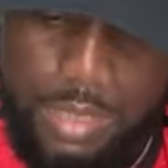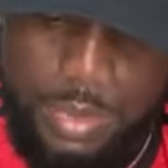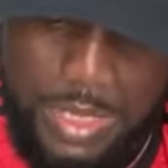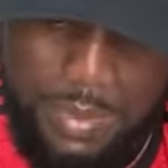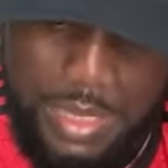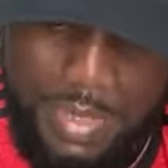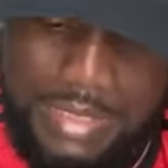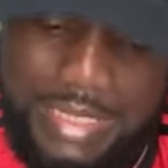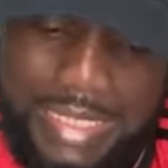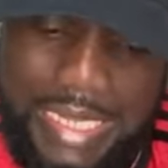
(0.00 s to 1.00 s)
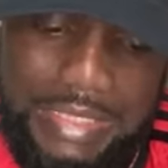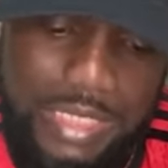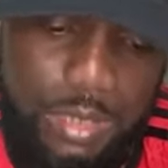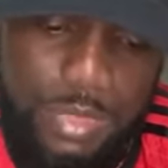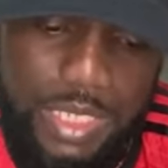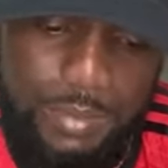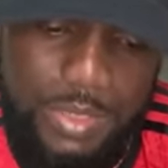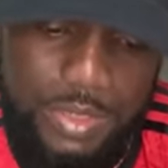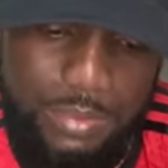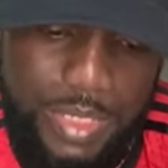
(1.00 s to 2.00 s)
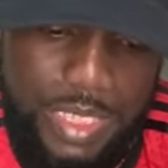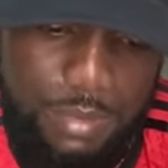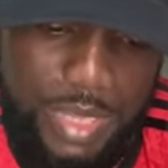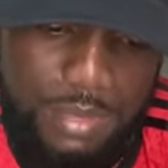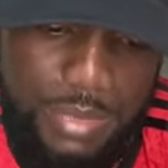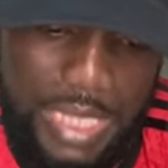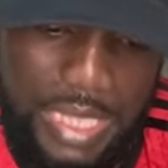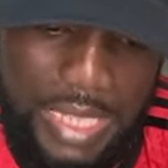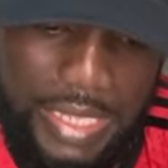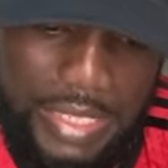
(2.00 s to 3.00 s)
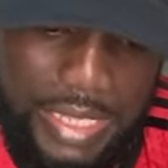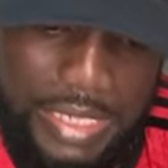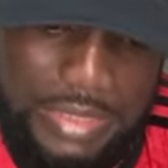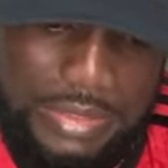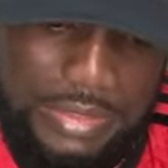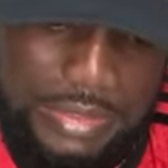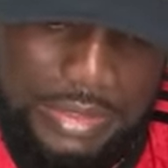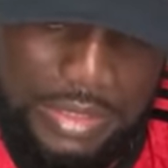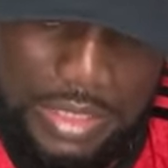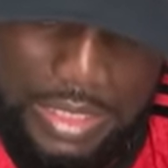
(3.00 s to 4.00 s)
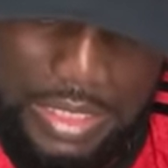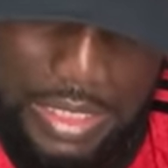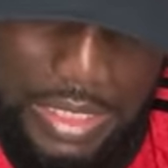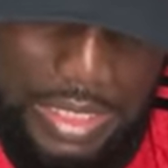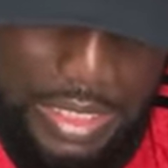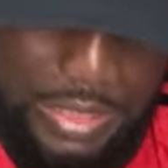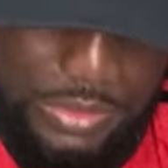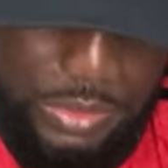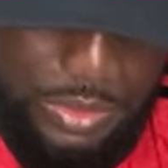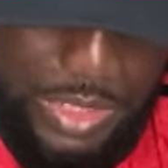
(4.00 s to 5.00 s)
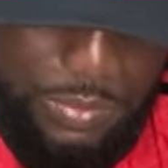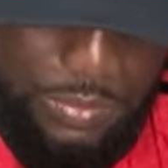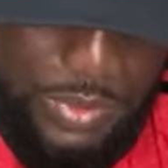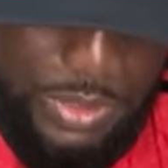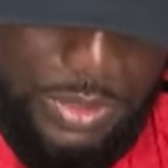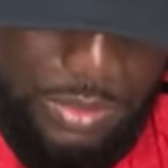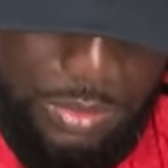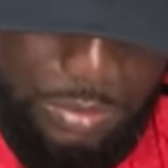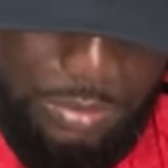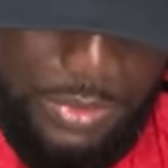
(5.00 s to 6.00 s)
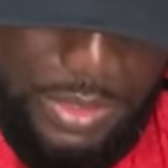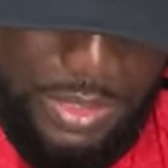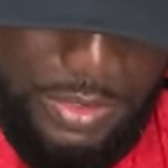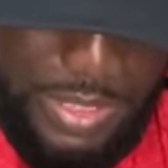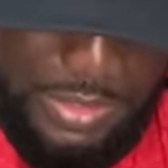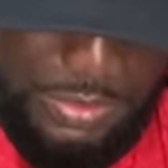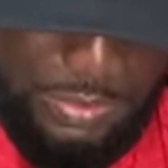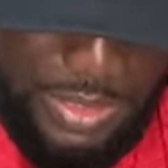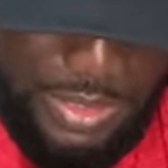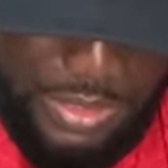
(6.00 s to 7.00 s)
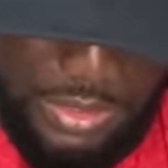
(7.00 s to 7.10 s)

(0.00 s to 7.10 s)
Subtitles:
the people them and tell lies, I'm going to give them a number. They man, me hide and listen. I saw them wicked up here, that's why.